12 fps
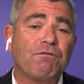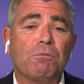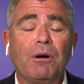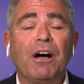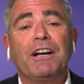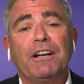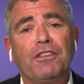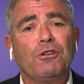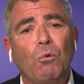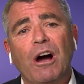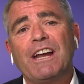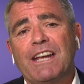from Biden in the
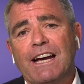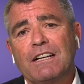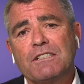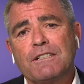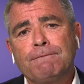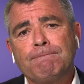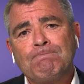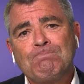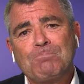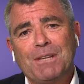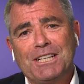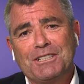White House,
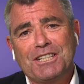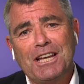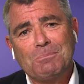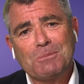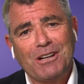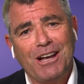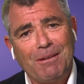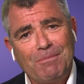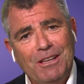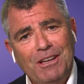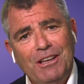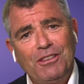it seems like
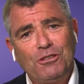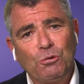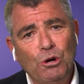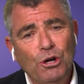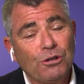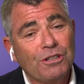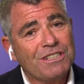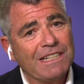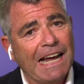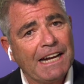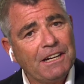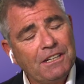the world is
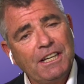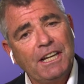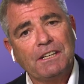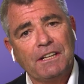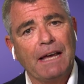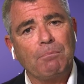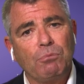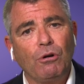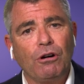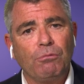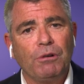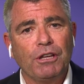starting to get to that
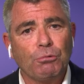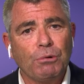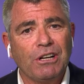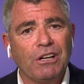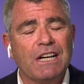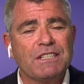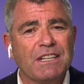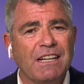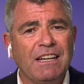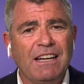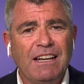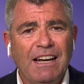point where they're
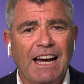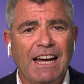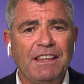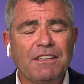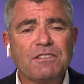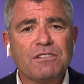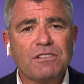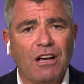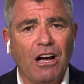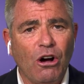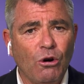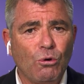realizing, hey, this
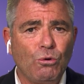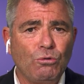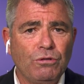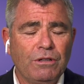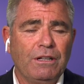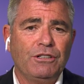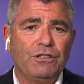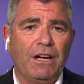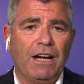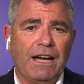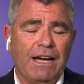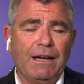whole
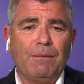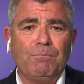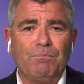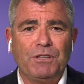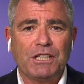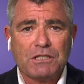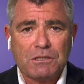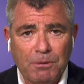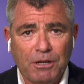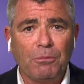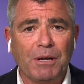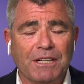
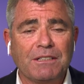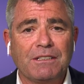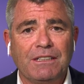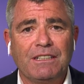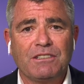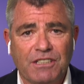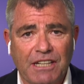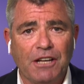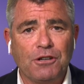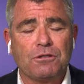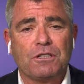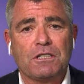experiment is a
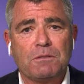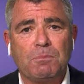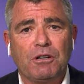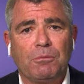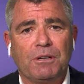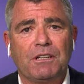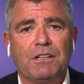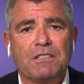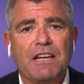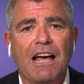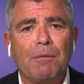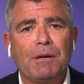dangerous experiment and
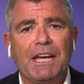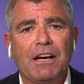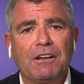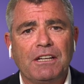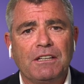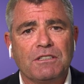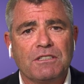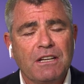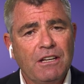it's harming our kids.